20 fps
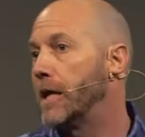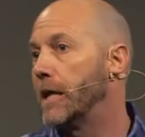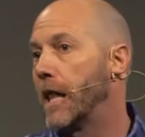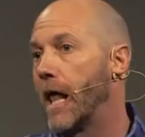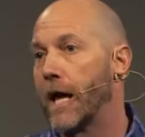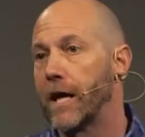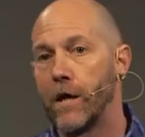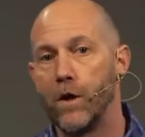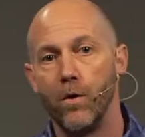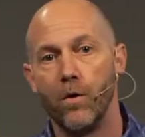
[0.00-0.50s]

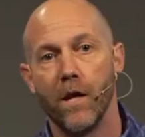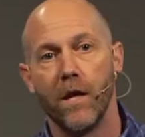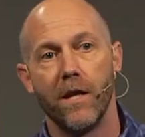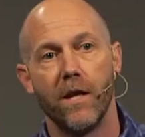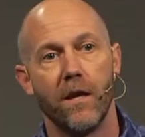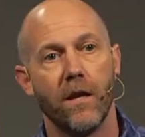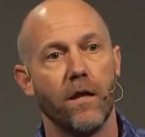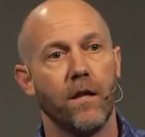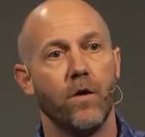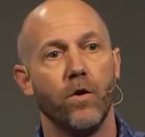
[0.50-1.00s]
Like you
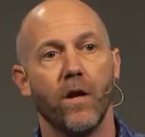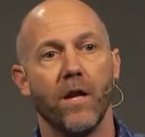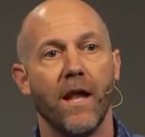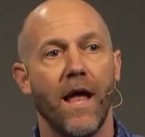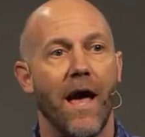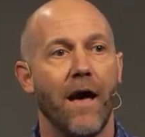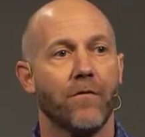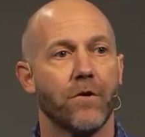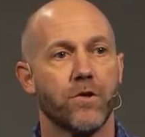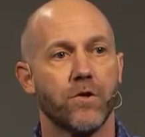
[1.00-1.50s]
didn't
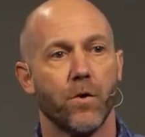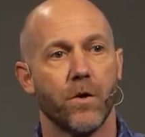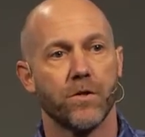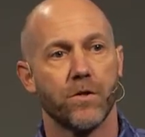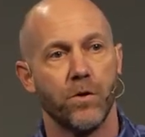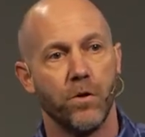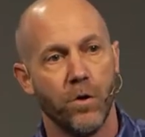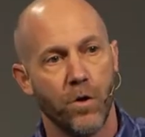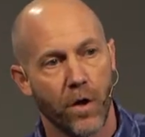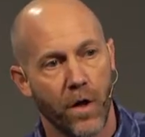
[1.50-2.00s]
have a choice
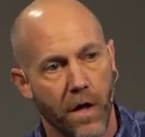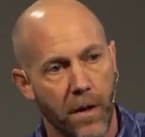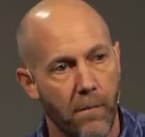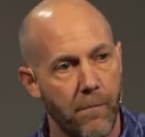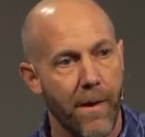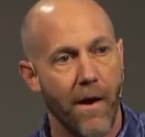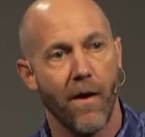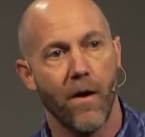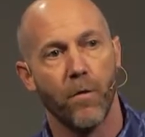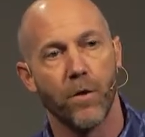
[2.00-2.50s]
who you're going to
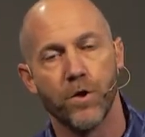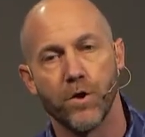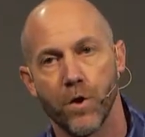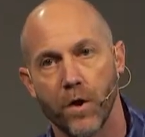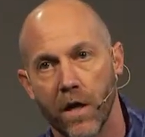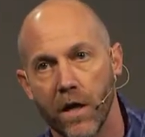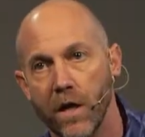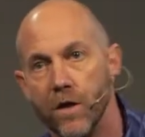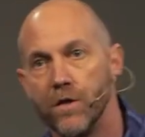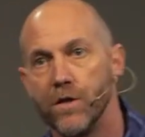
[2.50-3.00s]
marry, what you're
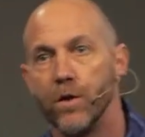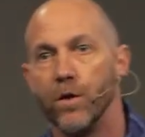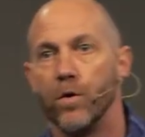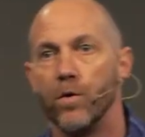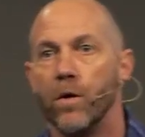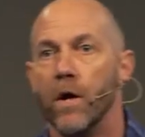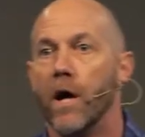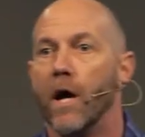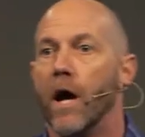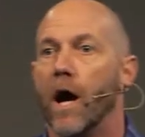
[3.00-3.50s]
going to do.
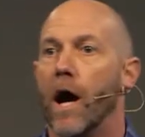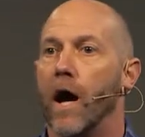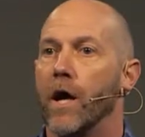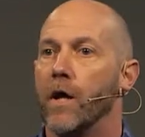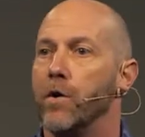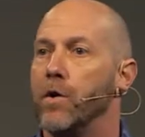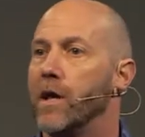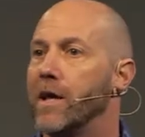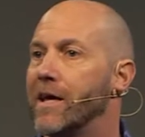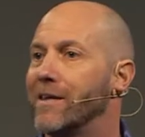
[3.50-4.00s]

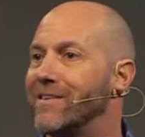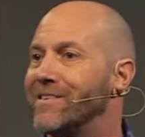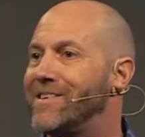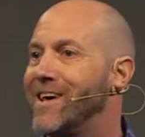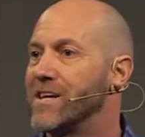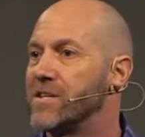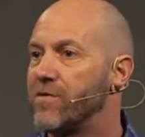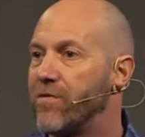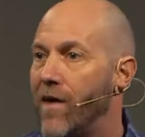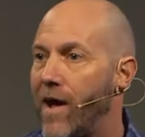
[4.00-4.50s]
You didn't get to
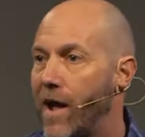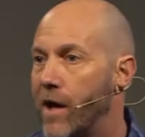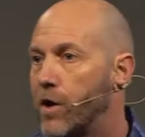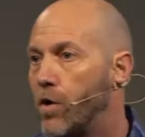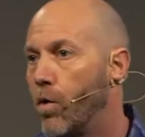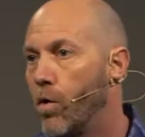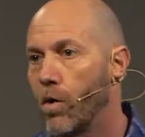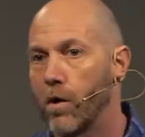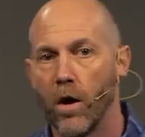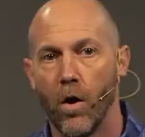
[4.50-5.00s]
testify in
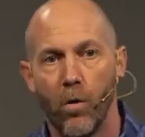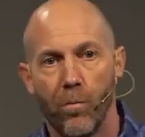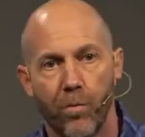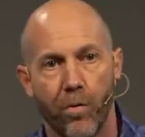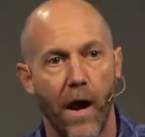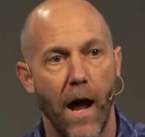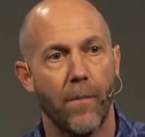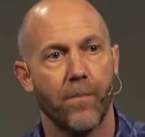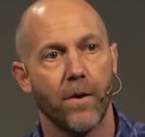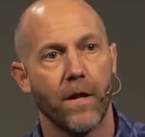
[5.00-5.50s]
court, own
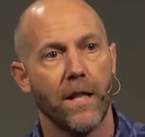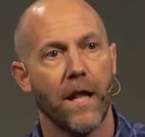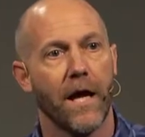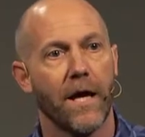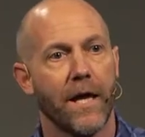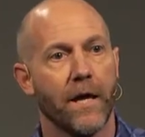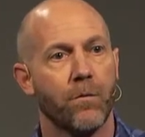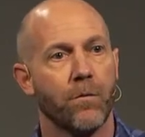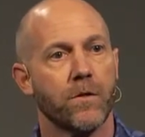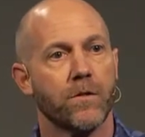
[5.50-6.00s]
property. Like
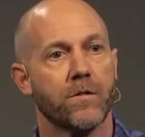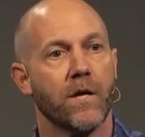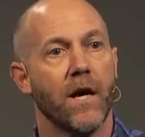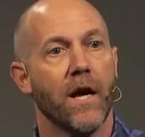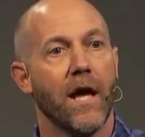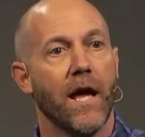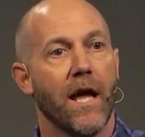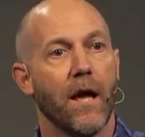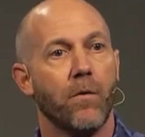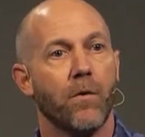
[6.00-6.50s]
it was.
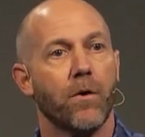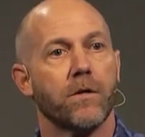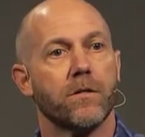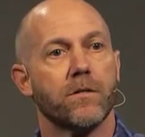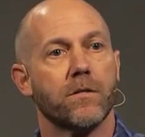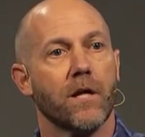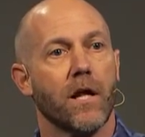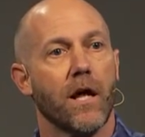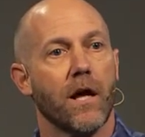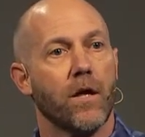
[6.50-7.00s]

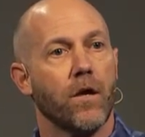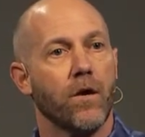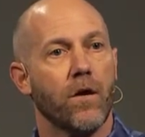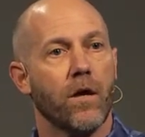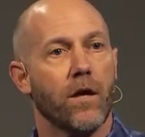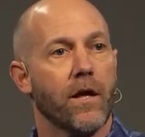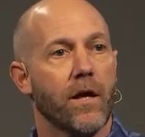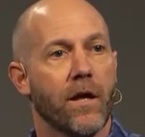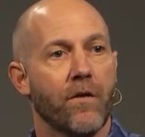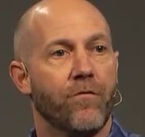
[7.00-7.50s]

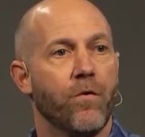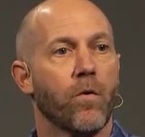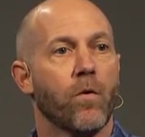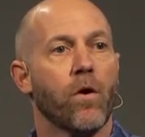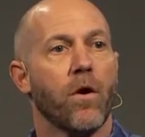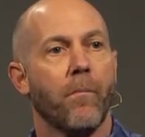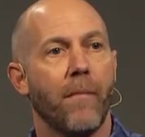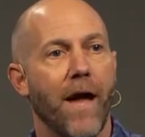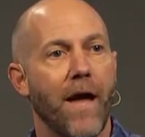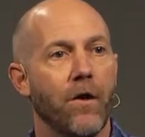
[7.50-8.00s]
If you were
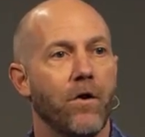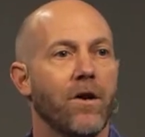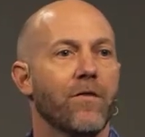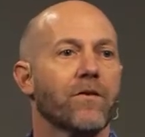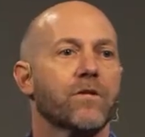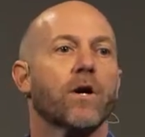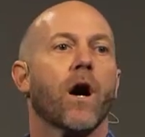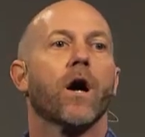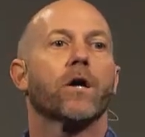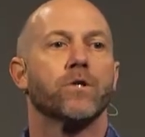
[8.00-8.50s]
a man, you didn't even
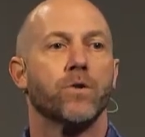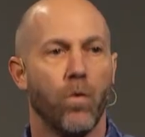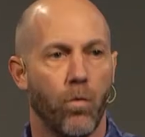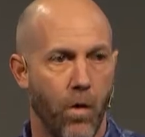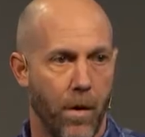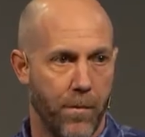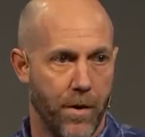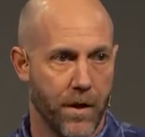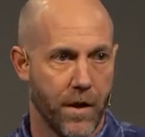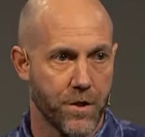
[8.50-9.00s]
talk to a
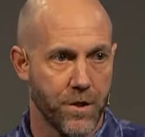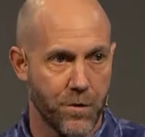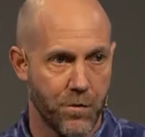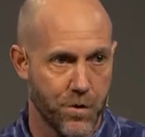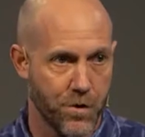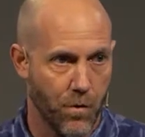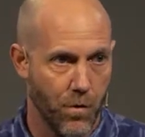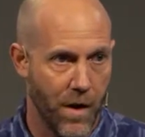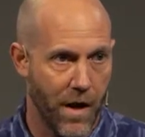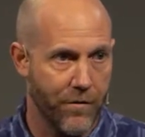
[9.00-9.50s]
woman unless she was
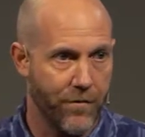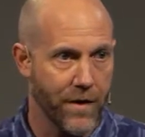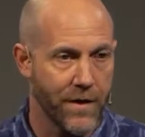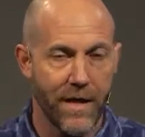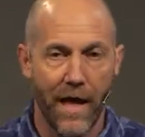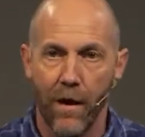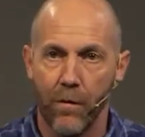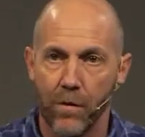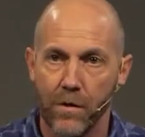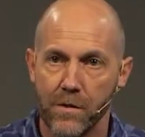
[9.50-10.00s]
your wife. Like
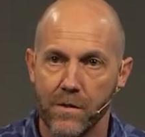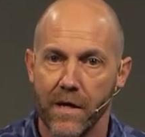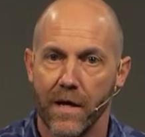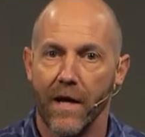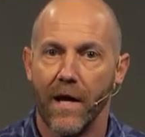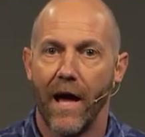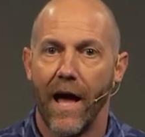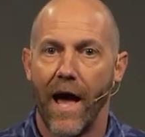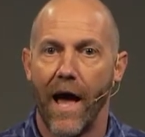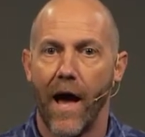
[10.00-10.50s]
that was
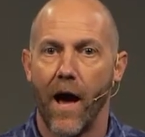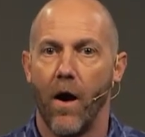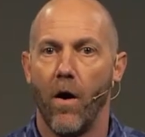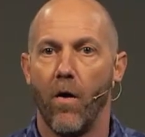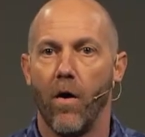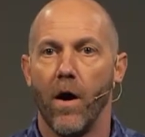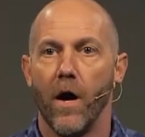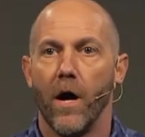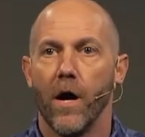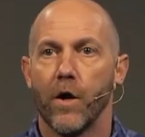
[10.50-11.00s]
how
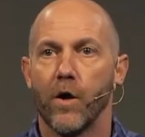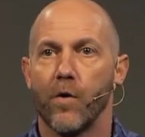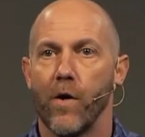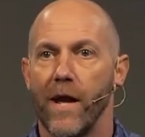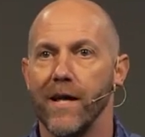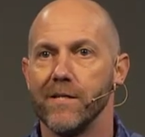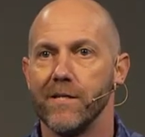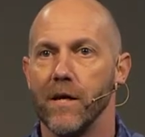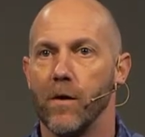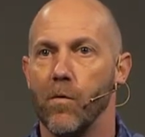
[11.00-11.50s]

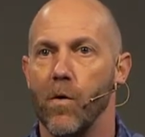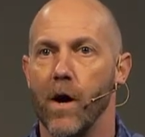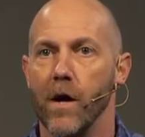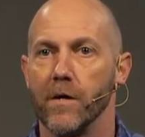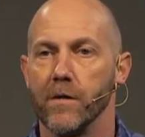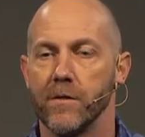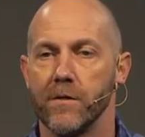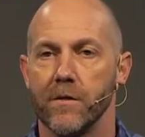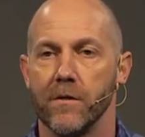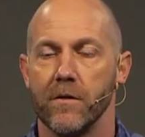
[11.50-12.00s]
crazy it
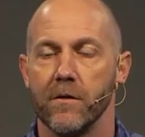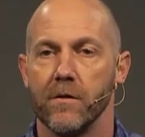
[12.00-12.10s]
was.